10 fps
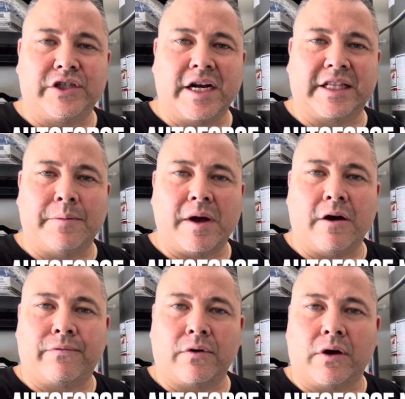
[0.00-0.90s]
check them
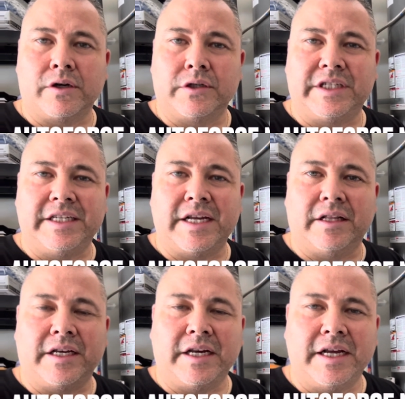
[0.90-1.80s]
out for all your
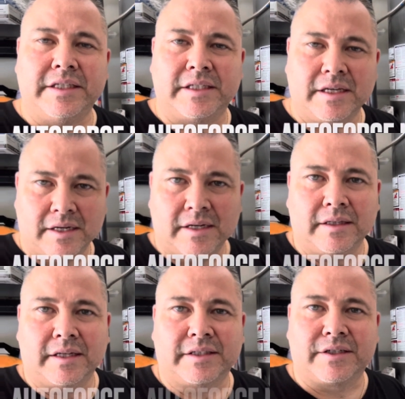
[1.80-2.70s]
detailing needs.
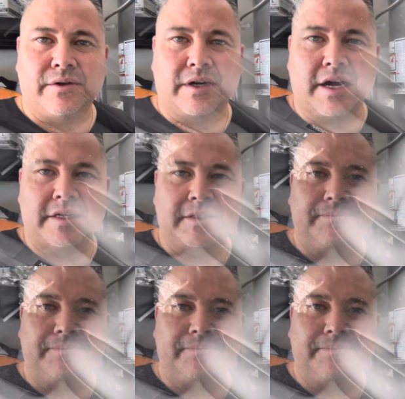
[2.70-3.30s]
Let's go, guys.